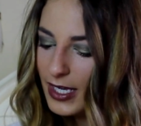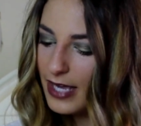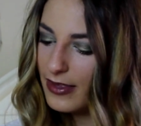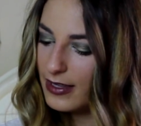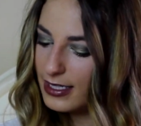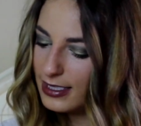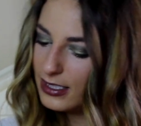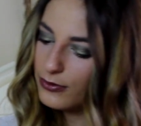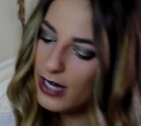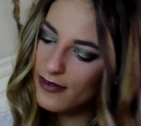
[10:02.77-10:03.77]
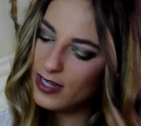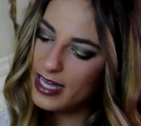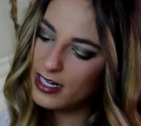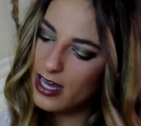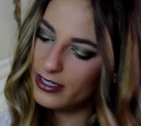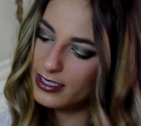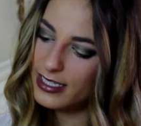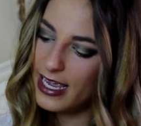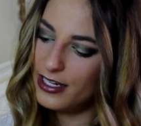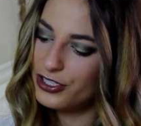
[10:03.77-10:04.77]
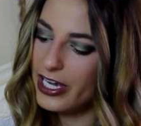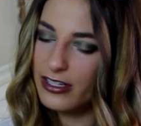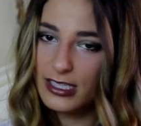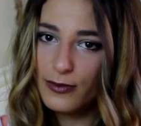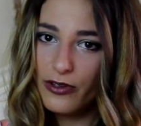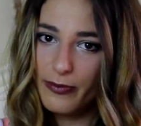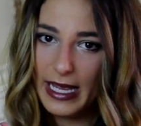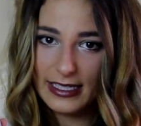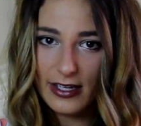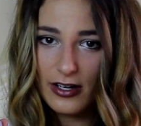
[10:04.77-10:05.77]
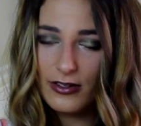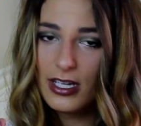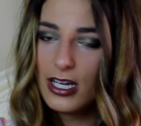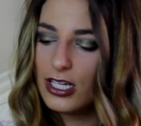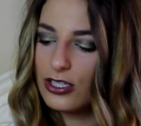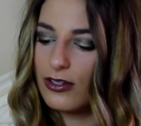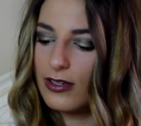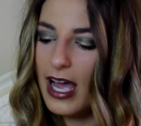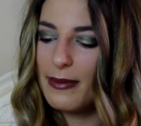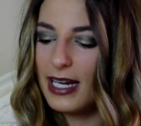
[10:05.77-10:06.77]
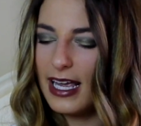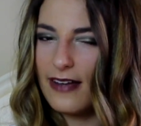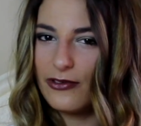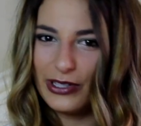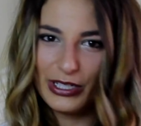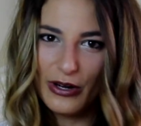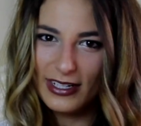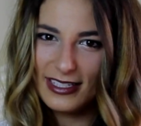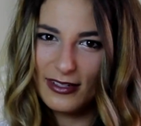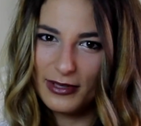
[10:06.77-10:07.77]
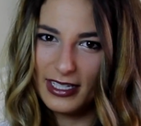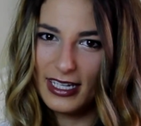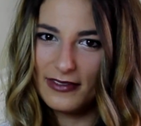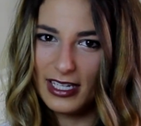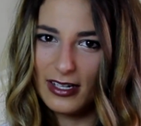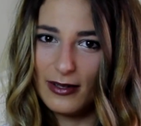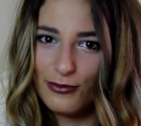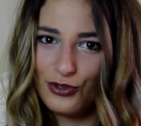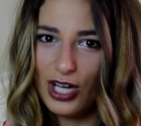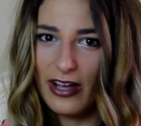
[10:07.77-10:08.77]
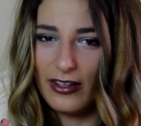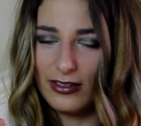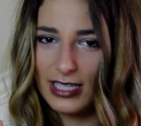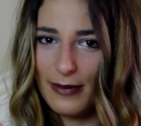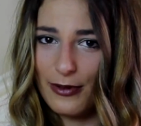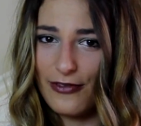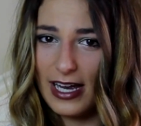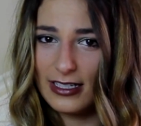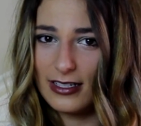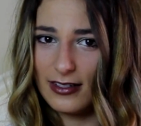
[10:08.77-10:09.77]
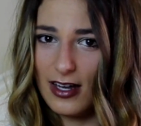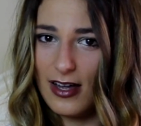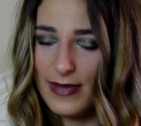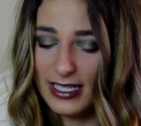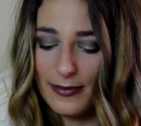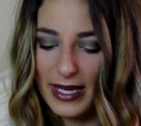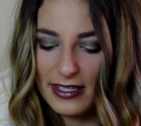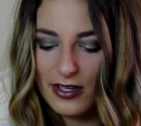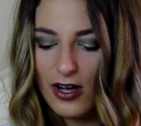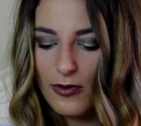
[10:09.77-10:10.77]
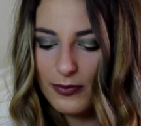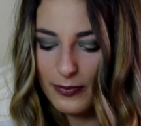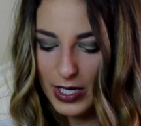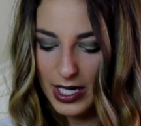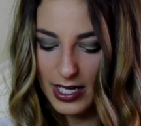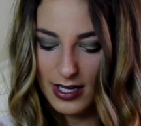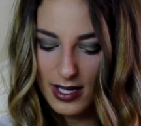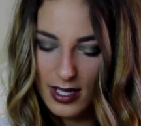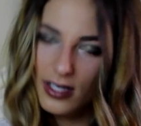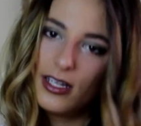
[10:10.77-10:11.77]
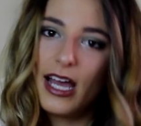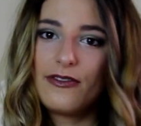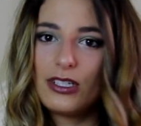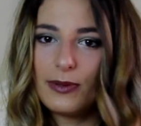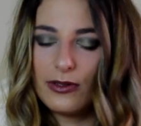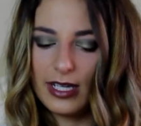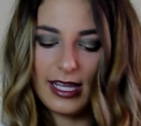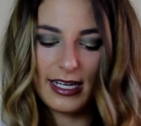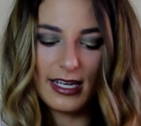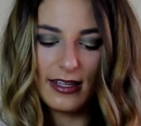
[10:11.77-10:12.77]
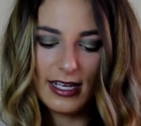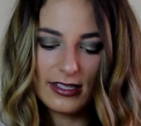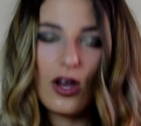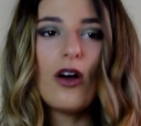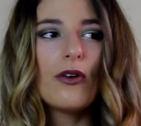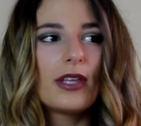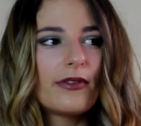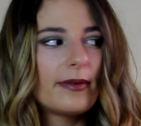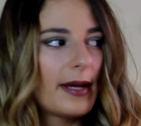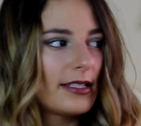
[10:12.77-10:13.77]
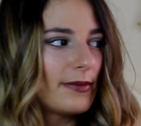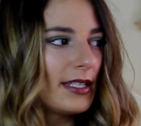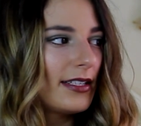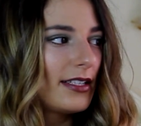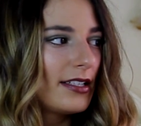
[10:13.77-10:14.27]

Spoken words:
And then this is the Revlon Color Stay Gel Smooth Base Coat. So, I mean, I haven't really noticed it really gives like a gel type effect as a base coat, but I've just been really liking this. Oh, that reminds me.